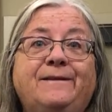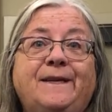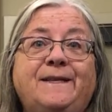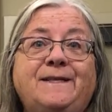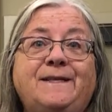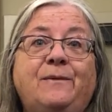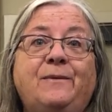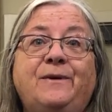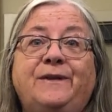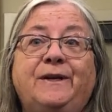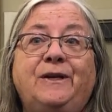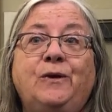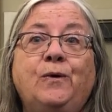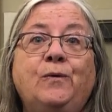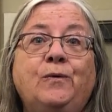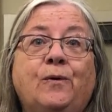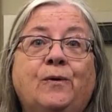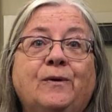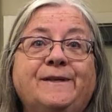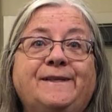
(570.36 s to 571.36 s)
dealt with it.
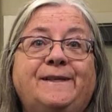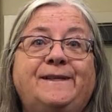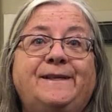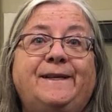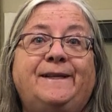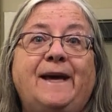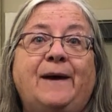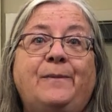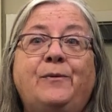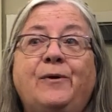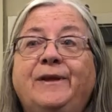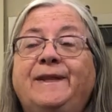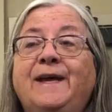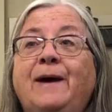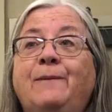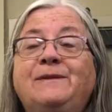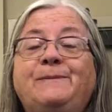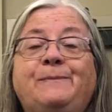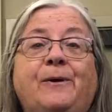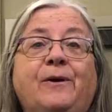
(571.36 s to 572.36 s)
No corsets at that point.
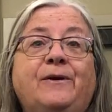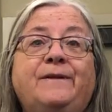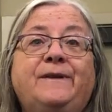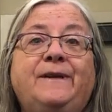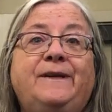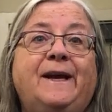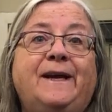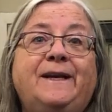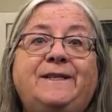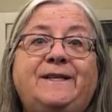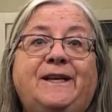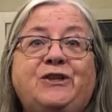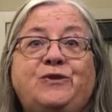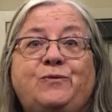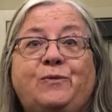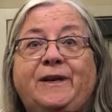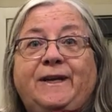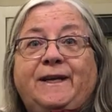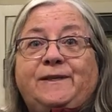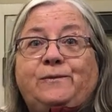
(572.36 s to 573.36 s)
That was part of the
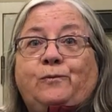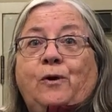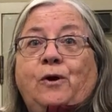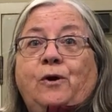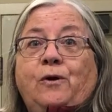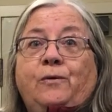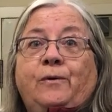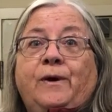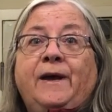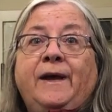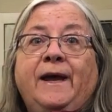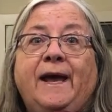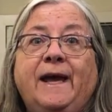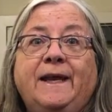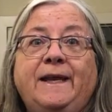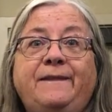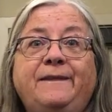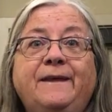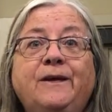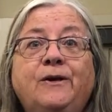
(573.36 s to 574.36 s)
1920s. Woo!
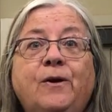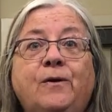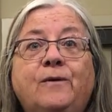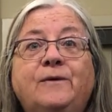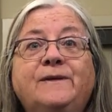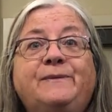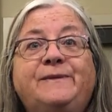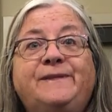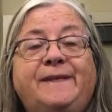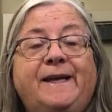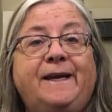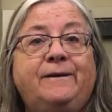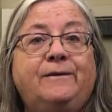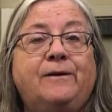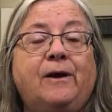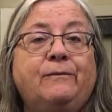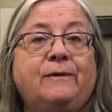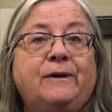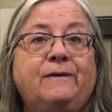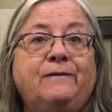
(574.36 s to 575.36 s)
Anything goes, was they
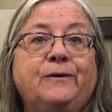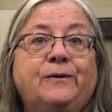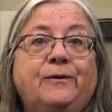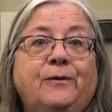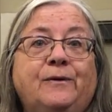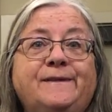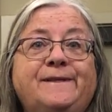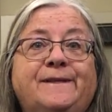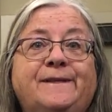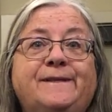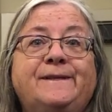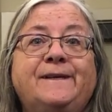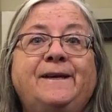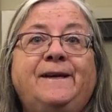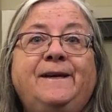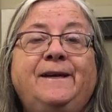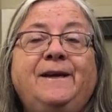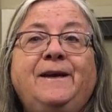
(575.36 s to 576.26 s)
got rid of their corsets.